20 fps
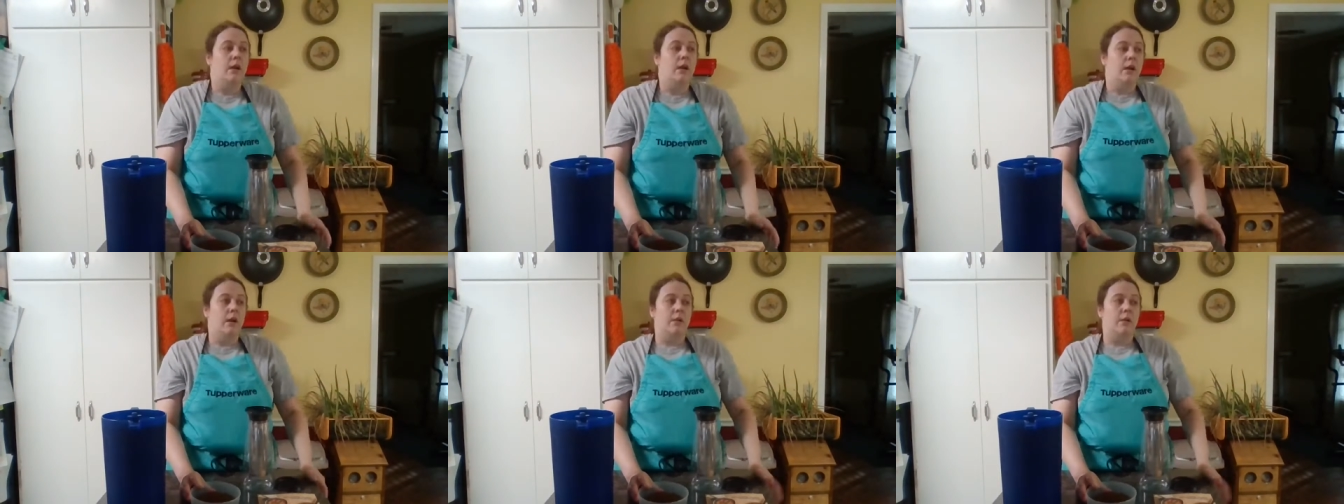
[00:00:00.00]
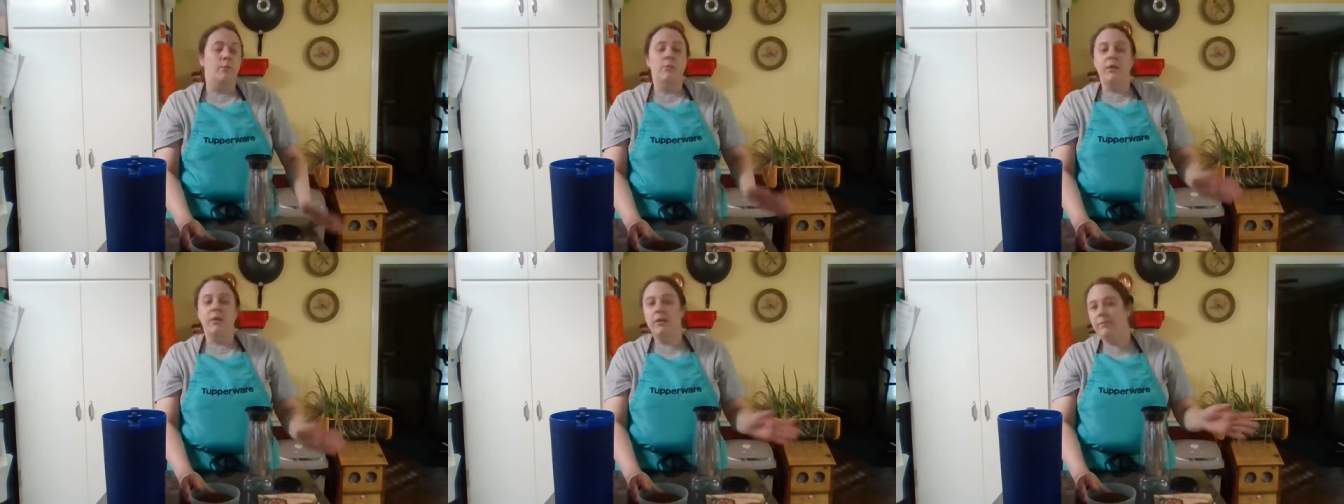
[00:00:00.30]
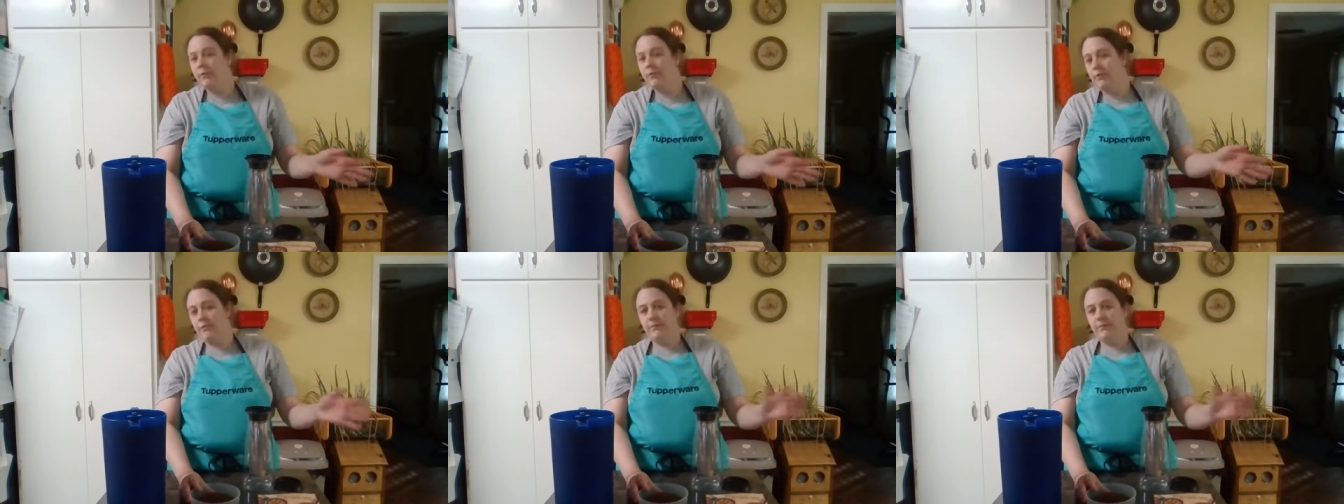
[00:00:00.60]
um,
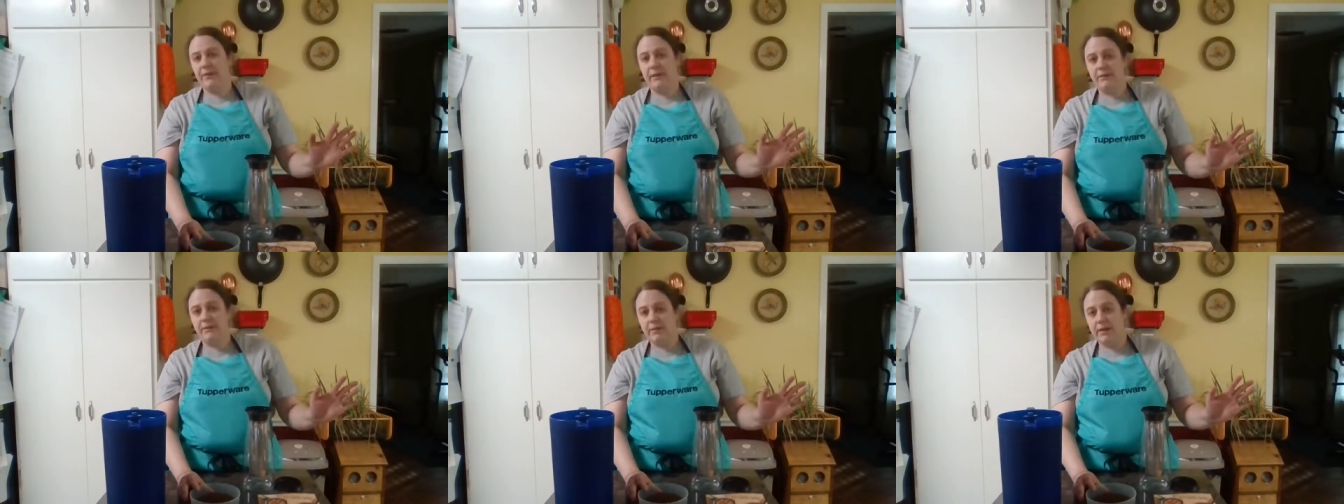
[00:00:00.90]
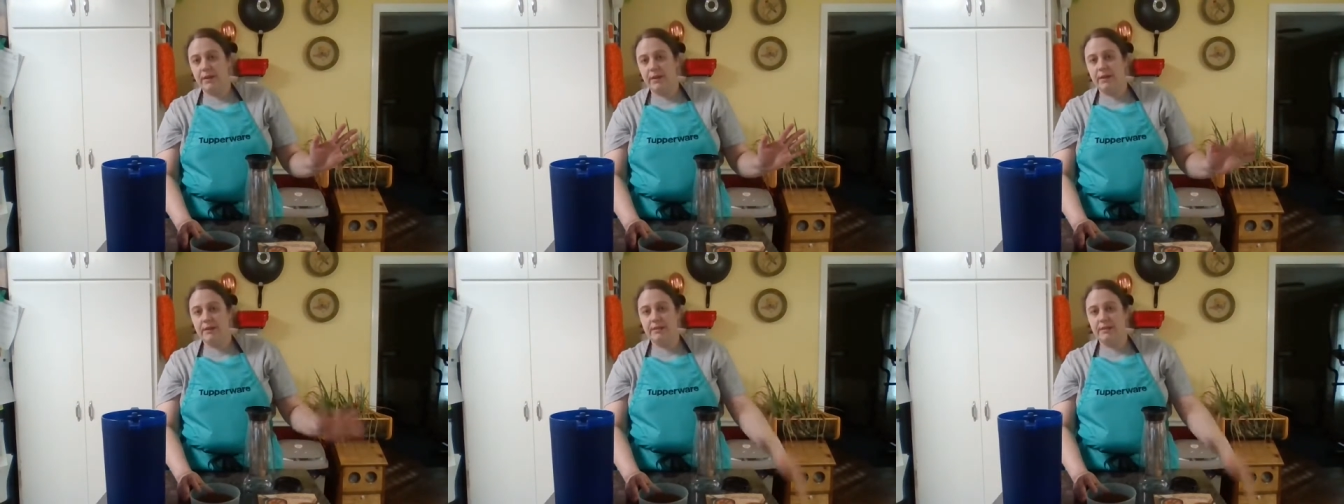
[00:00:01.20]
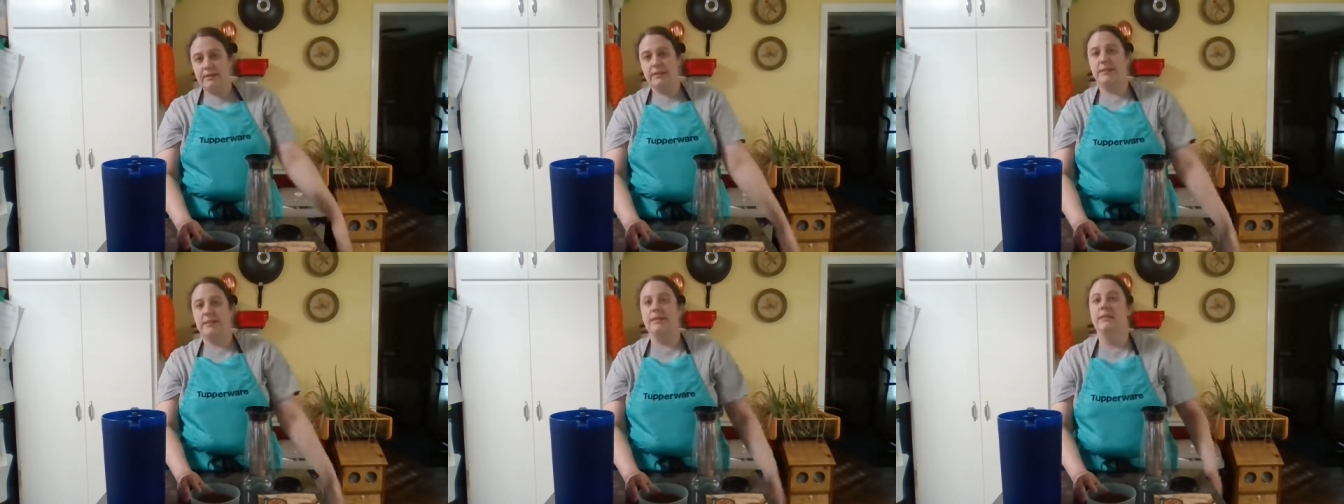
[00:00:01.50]
whatever your favorite
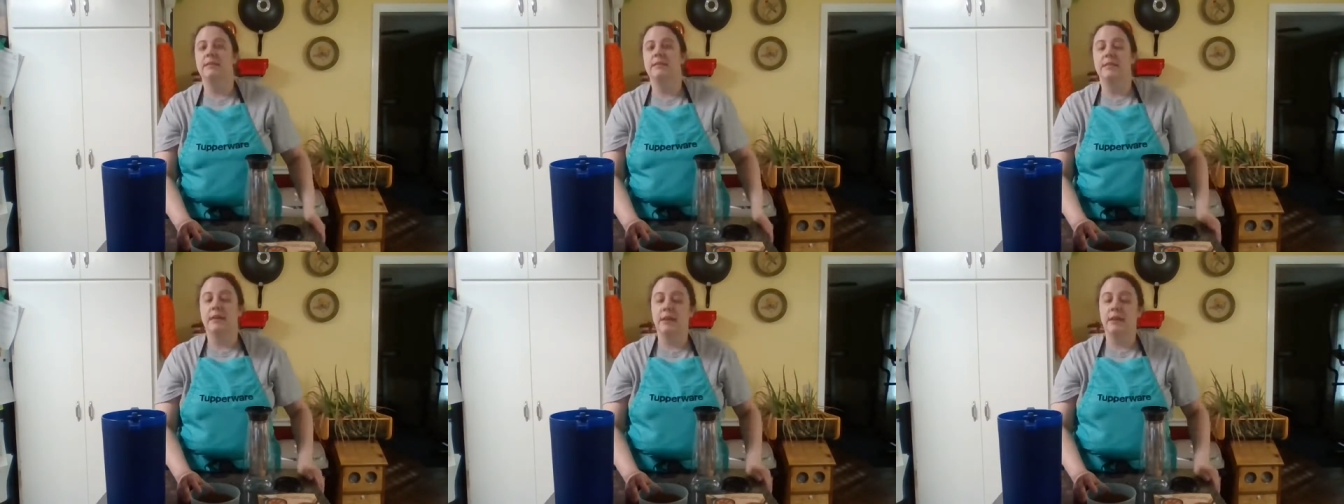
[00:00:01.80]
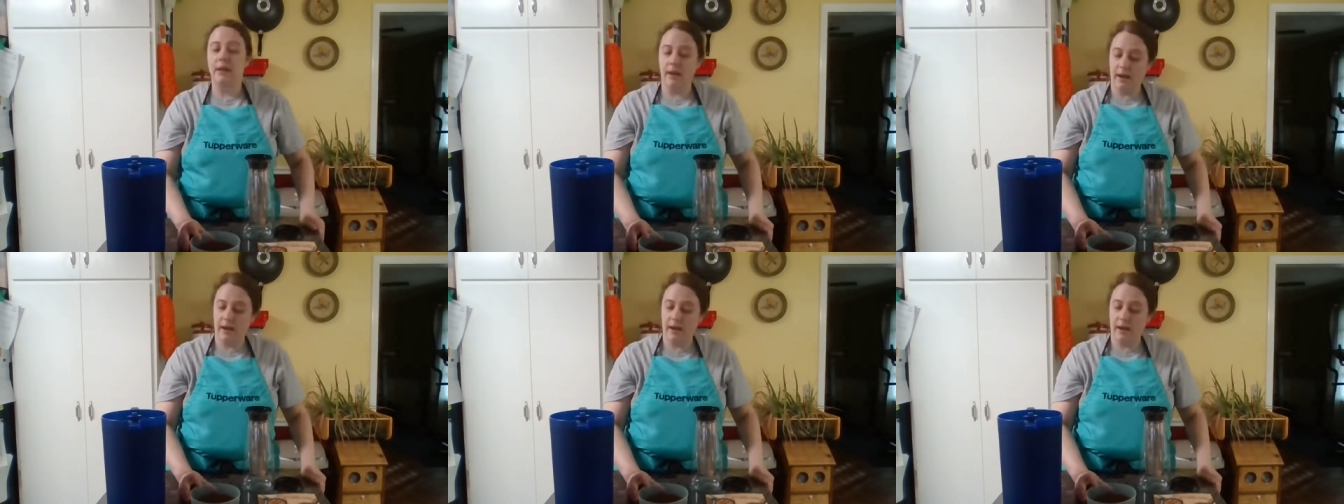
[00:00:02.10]
kind is.